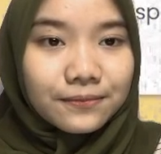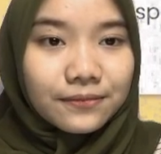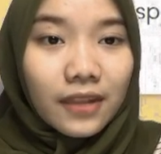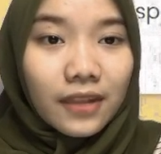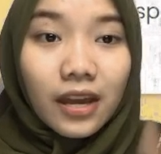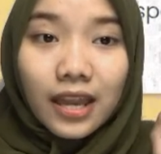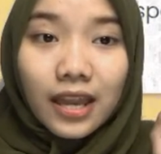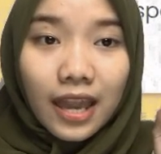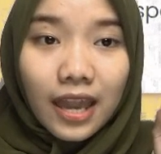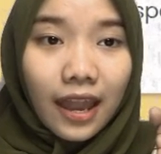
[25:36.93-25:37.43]

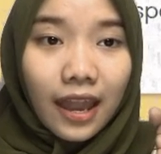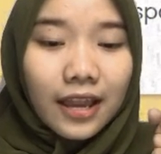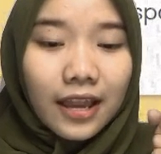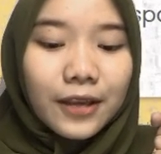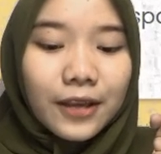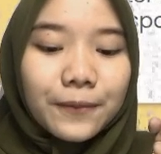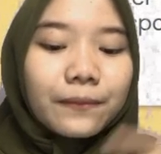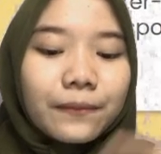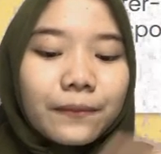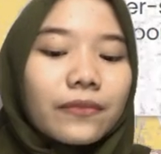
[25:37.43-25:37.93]
Okay?
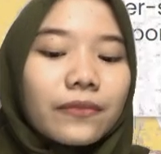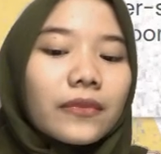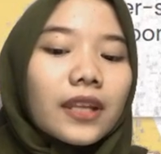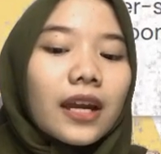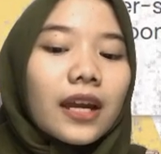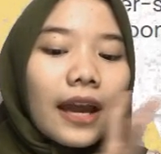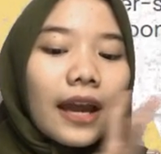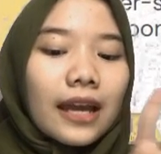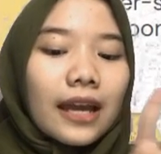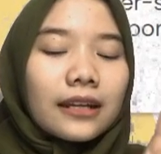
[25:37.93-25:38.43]

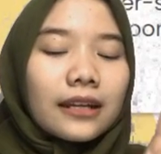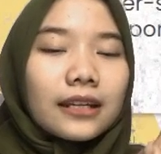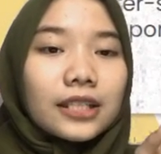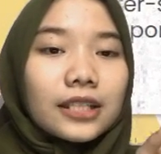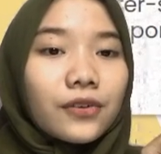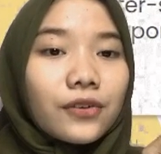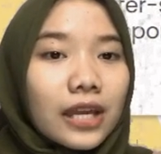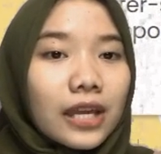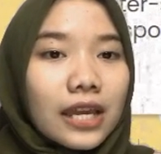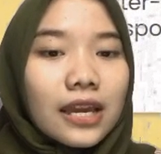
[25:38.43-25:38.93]
And the
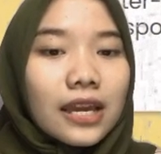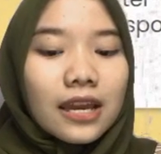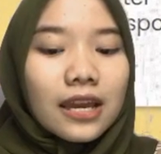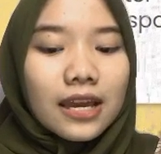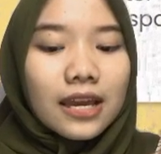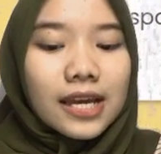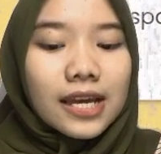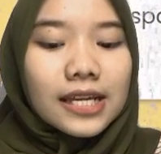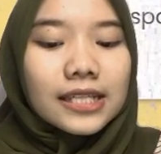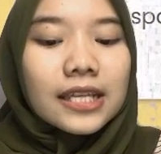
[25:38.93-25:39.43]
3
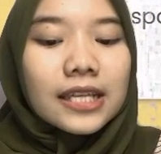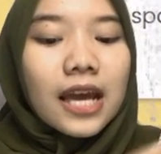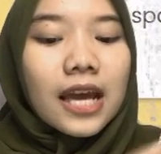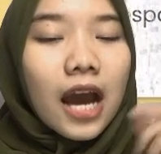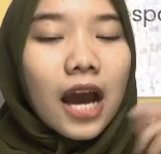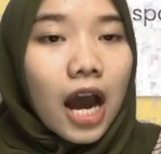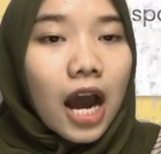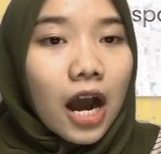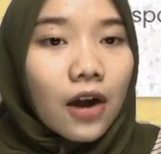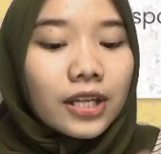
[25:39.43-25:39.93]
is
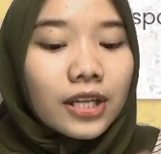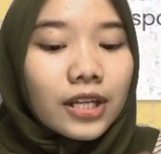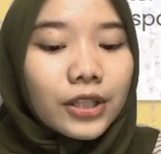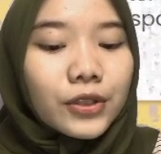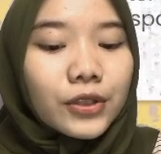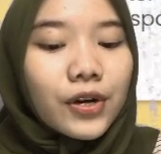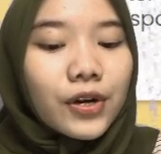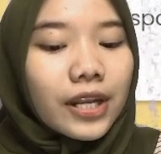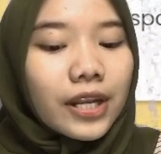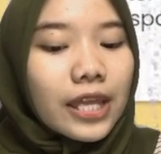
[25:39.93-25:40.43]

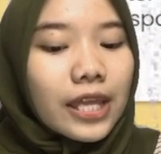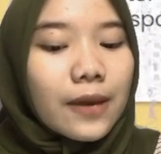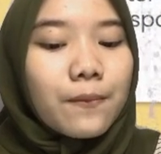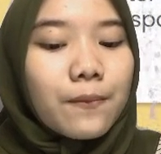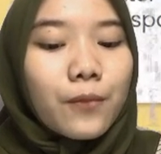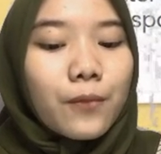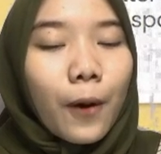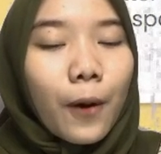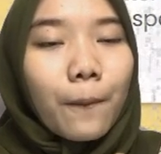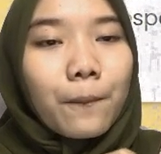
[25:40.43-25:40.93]
auditory
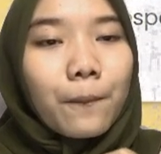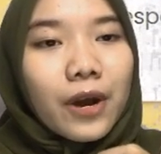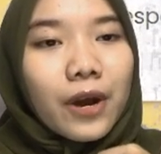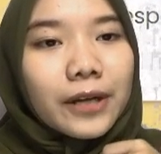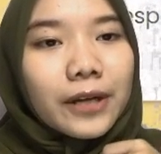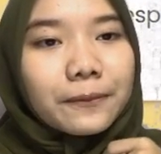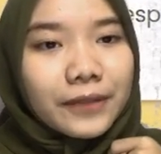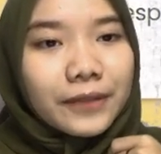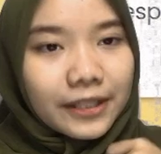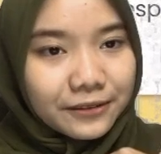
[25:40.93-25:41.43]

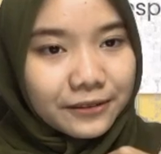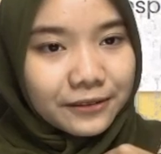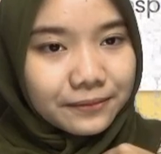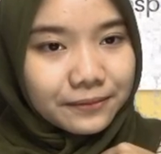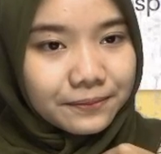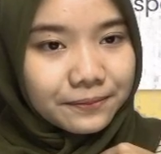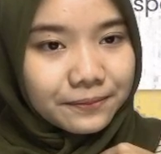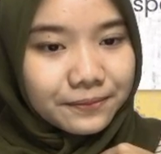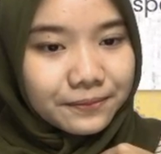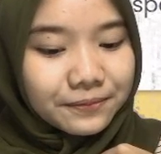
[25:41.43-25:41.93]
bombardment.
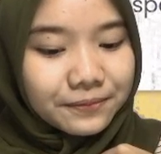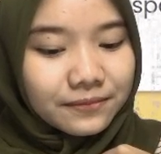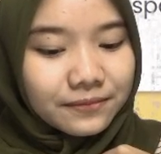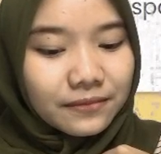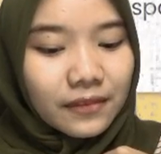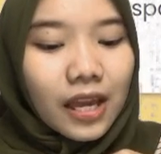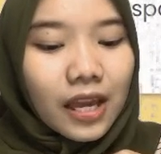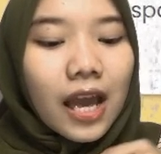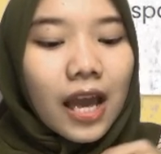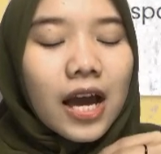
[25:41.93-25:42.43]

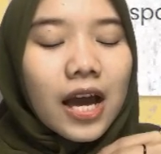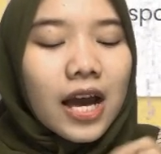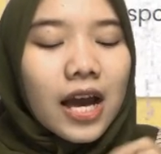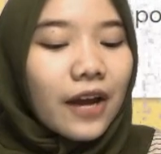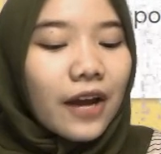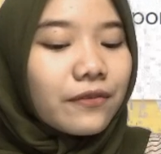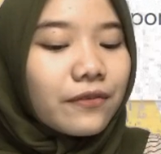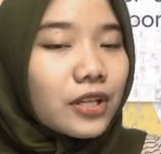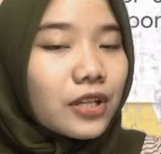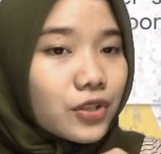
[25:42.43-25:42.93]

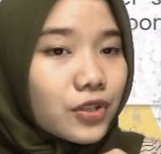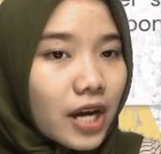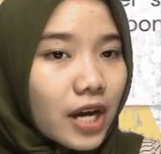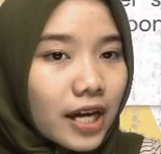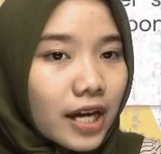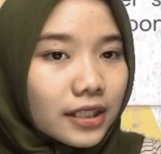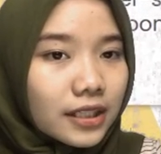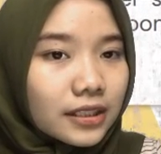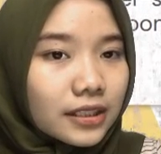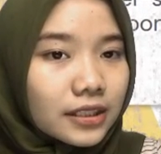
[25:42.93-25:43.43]
Have the
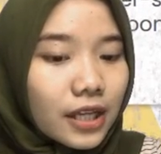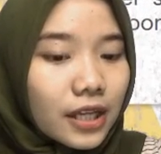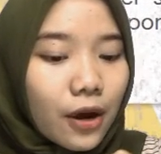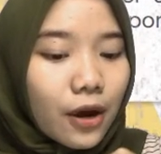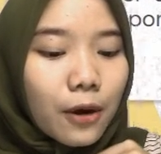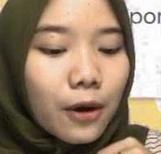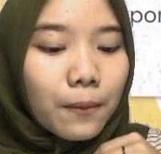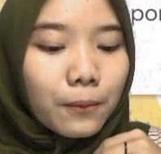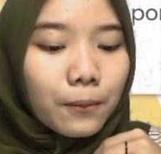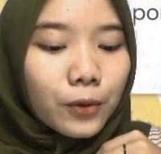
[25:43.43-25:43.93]
child
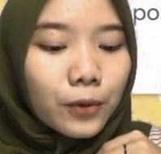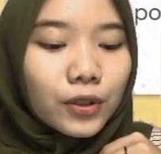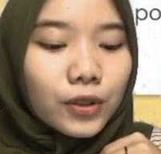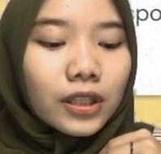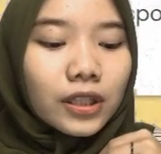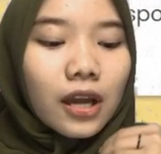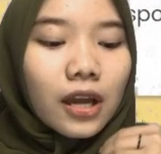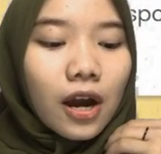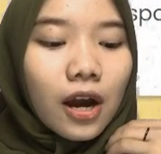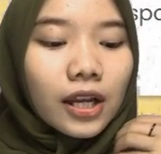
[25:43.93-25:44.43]
put
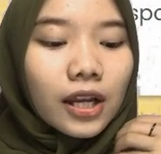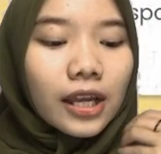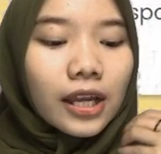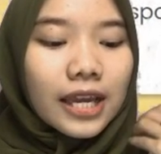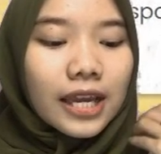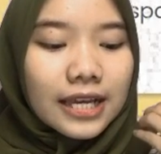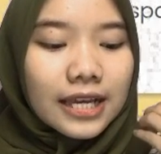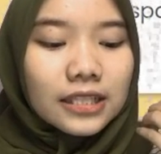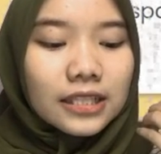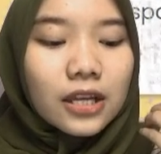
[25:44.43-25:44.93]
on
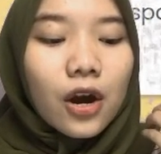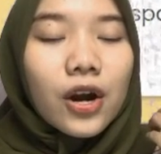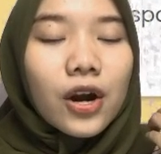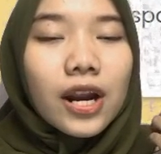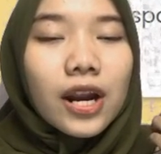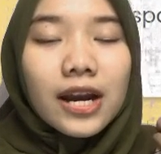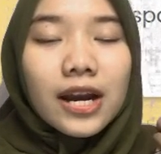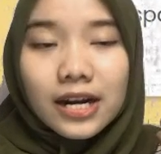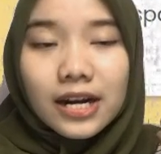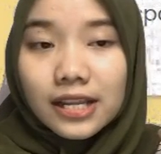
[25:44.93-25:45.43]
his or
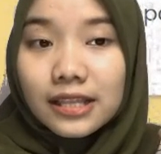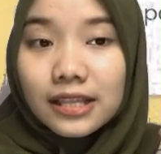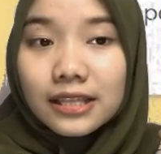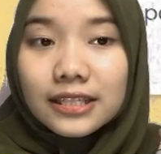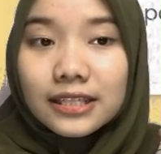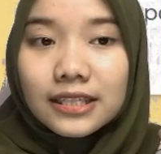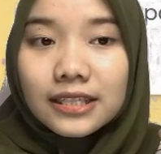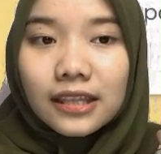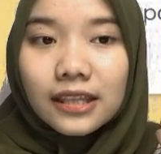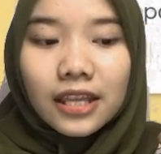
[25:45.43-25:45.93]
her
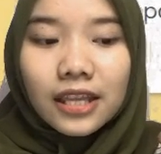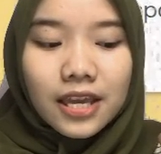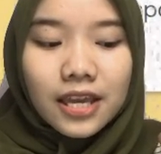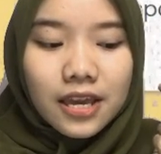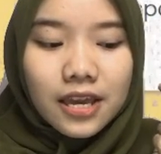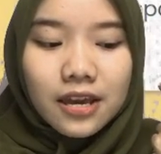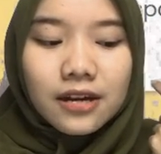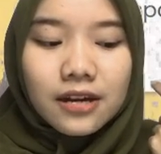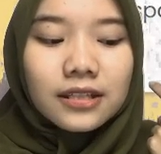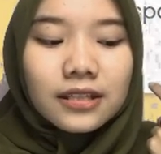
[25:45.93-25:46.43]
listening
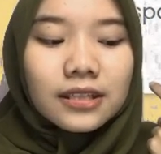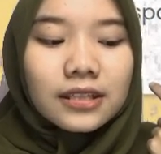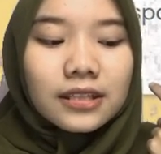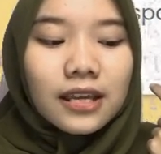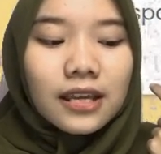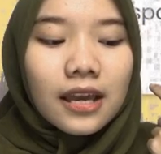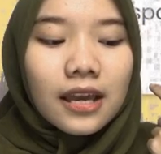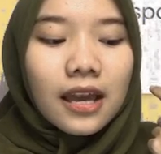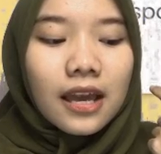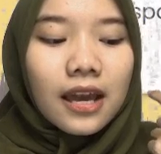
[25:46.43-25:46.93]
ears,
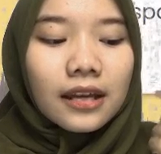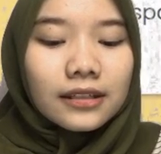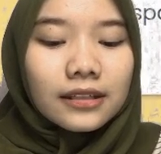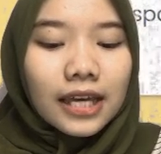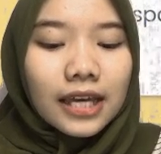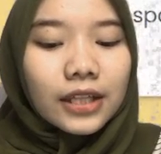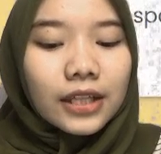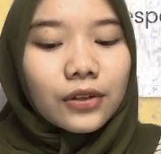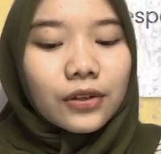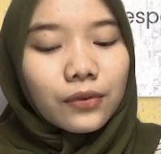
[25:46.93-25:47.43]

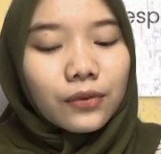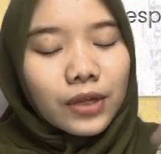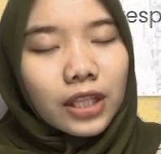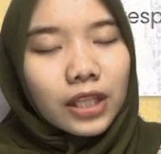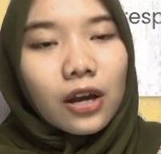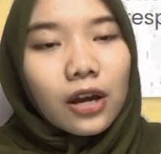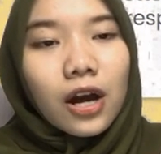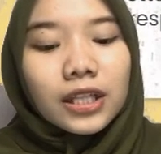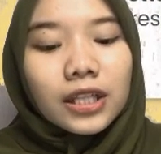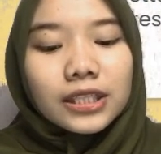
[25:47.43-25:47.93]
then read
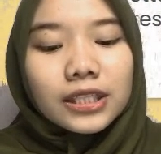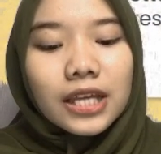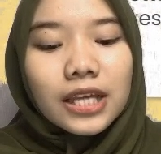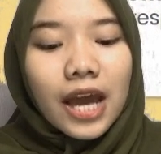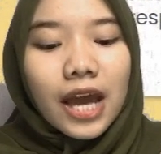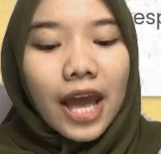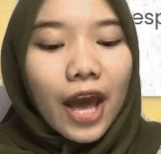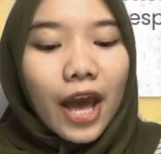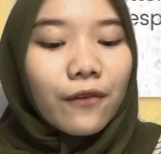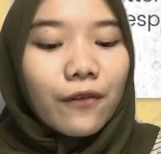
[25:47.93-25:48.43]
all the
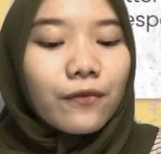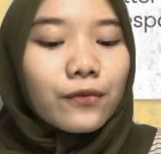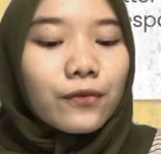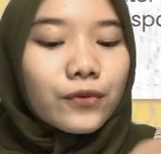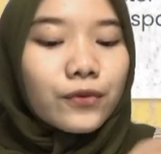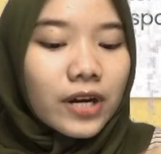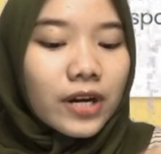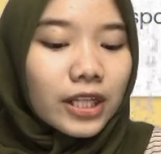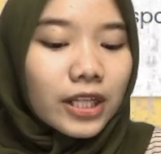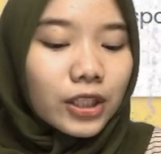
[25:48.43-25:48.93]
F
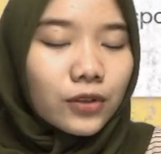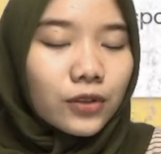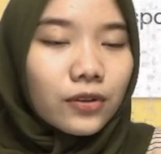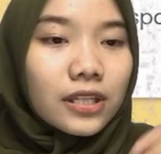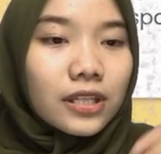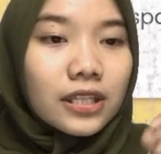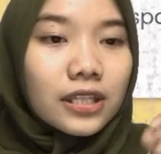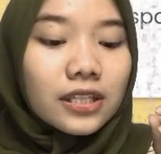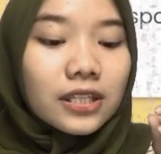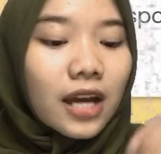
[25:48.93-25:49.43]
word to
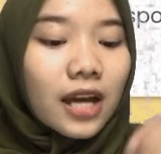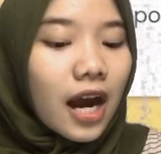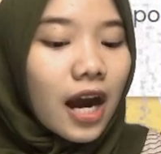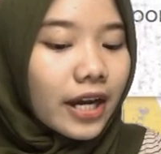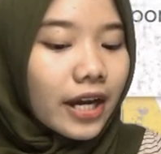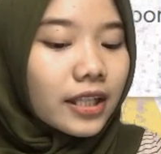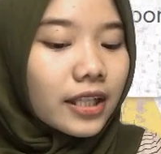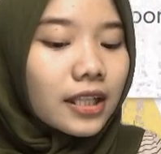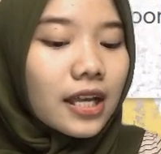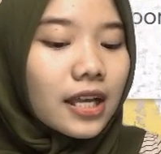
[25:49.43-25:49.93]
the
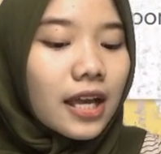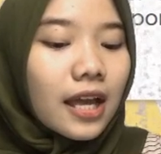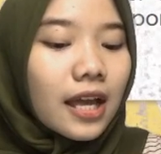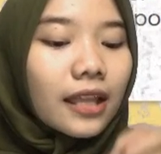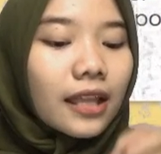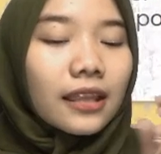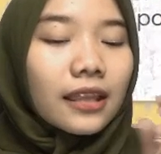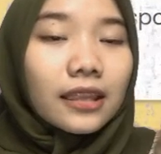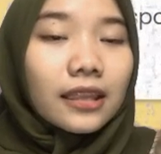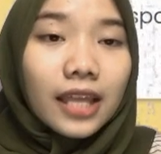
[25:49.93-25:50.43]
child,
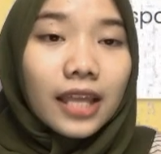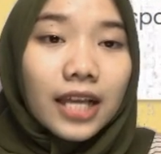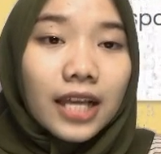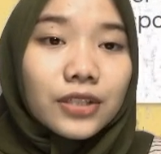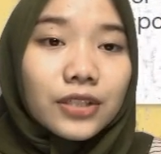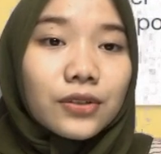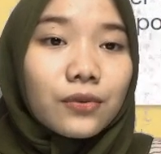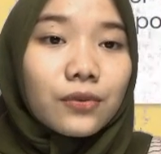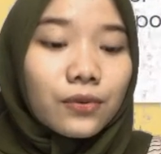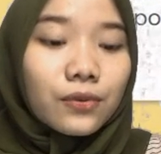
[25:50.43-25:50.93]

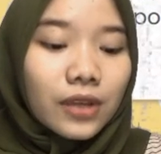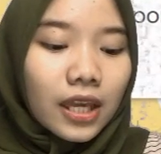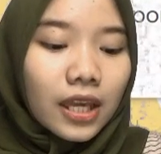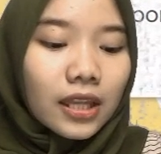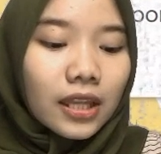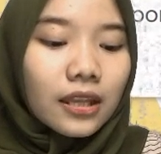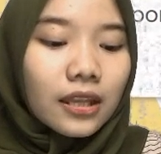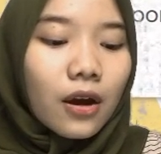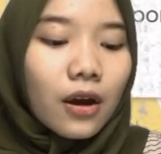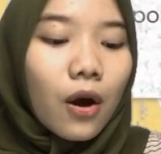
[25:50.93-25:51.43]
next read
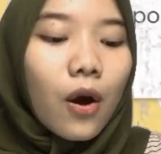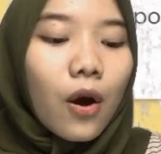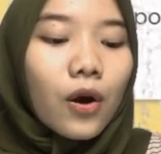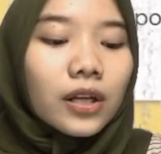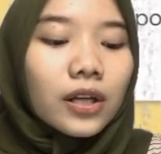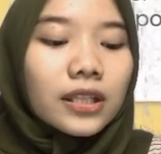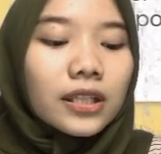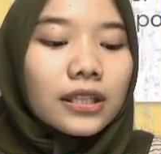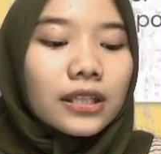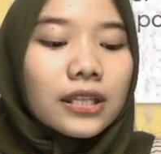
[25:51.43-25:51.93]

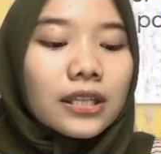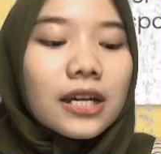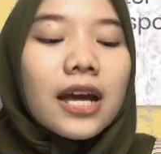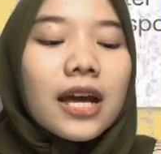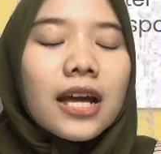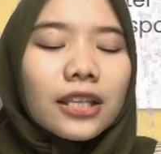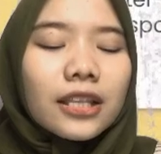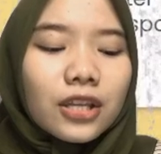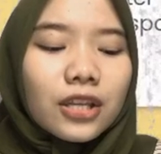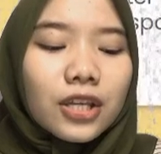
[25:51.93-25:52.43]
all the
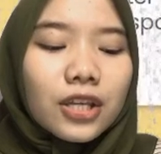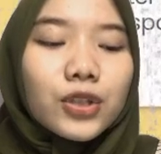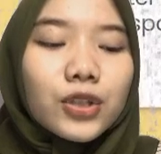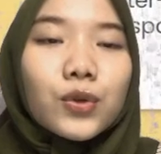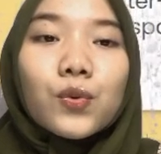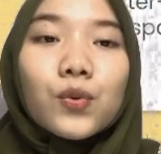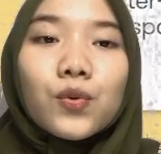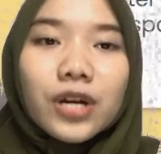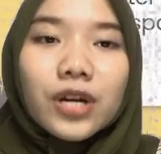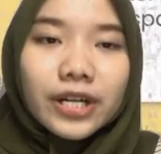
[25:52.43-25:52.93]
teach
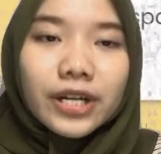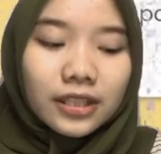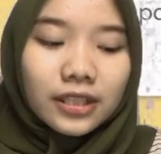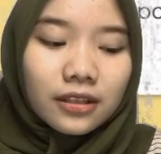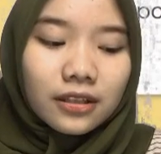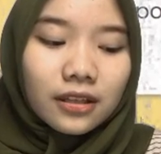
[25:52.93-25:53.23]
word.